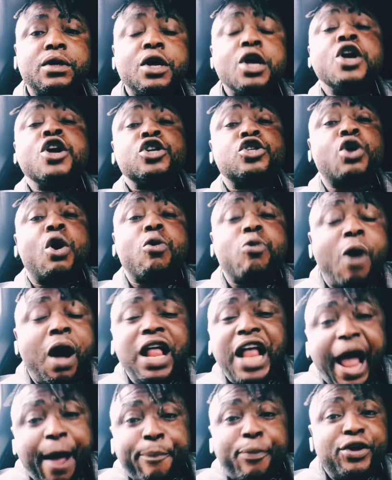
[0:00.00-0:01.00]
So what
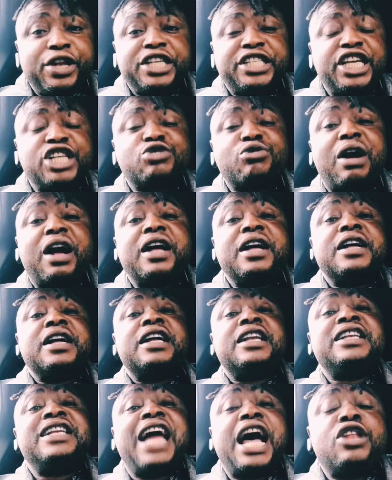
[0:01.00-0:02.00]
happened is this one.
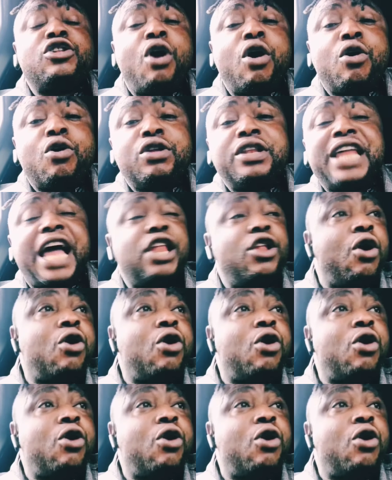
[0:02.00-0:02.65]
They are not